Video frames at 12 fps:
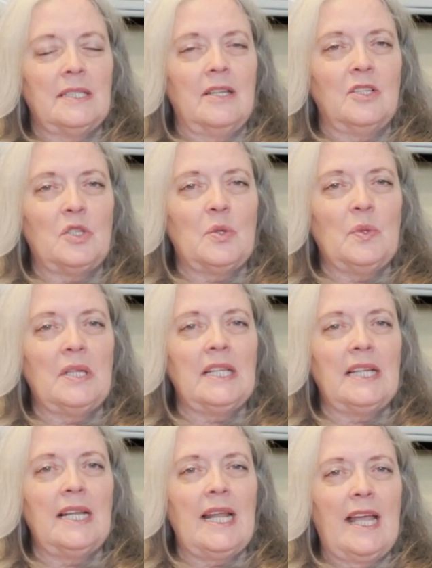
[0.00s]
It's 3
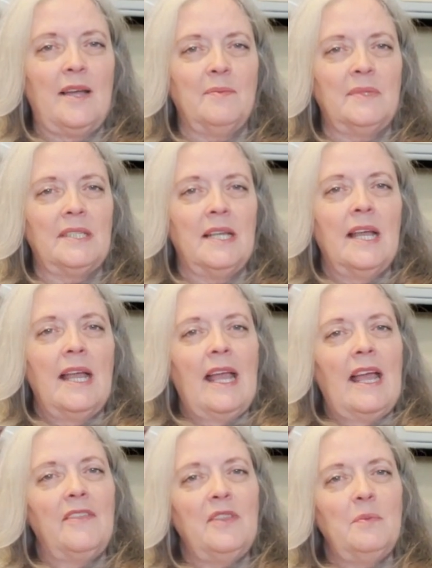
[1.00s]
little lambs,
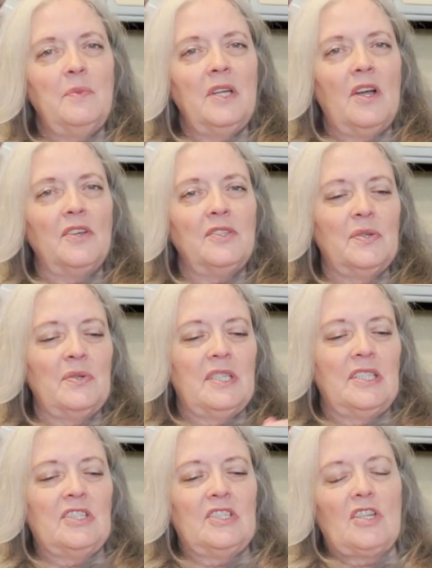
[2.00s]
and then we also
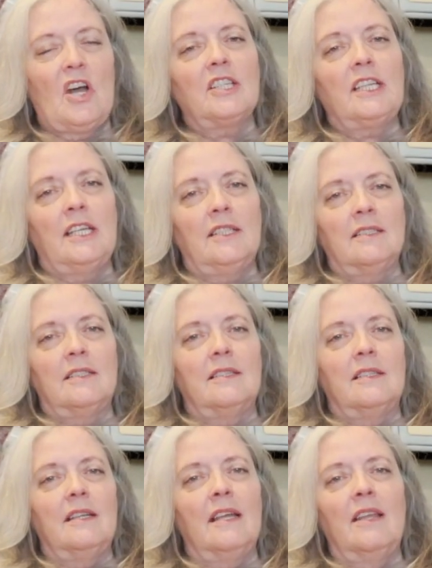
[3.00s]
did stockings,
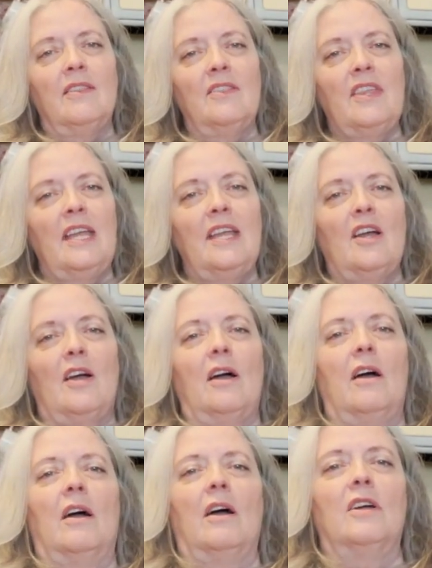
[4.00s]
and they
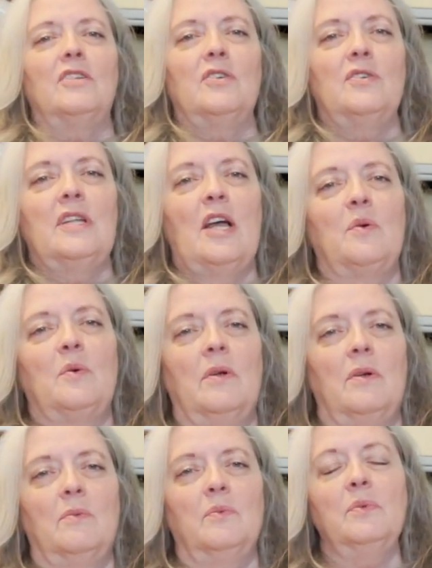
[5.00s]
turned out
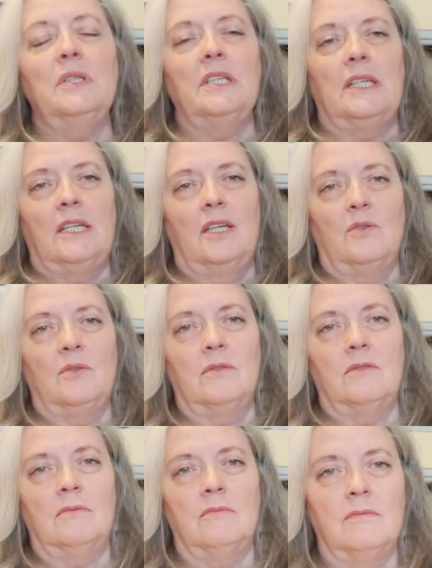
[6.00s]
really cute.
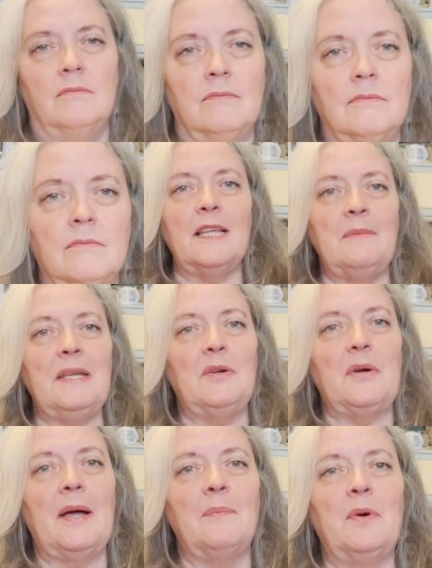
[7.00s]
Let me
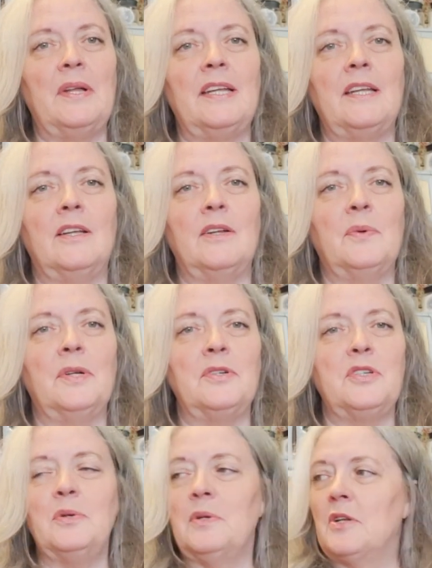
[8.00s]
grab one or
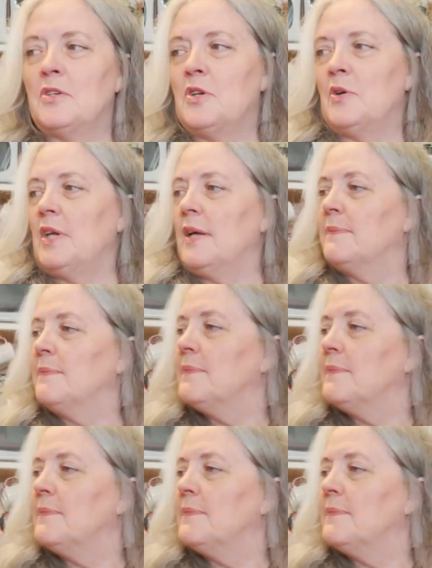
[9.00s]
two and I'll show you.